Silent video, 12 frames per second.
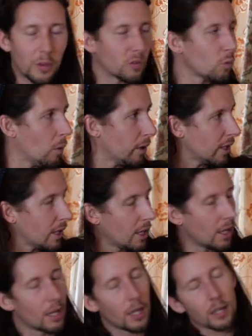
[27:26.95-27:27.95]
That's why
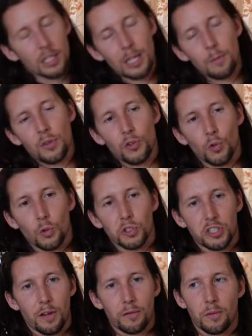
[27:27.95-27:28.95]
keeping the door
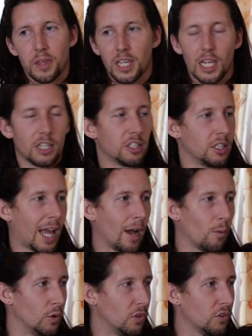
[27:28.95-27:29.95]
shut from the kitchen
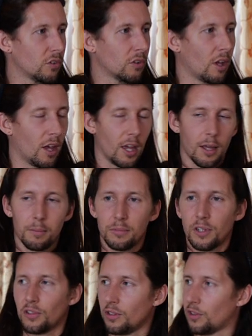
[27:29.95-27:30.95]
outwards
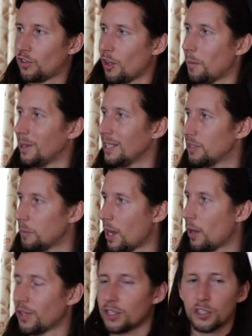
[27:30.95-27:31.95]
doesn't disturb any
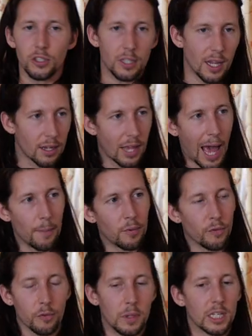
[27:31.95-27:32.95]
smells that should
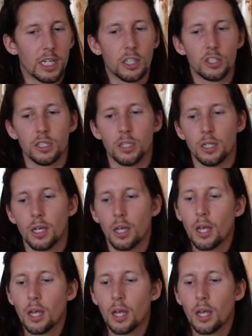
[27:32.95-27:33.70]
happen from the kitchen.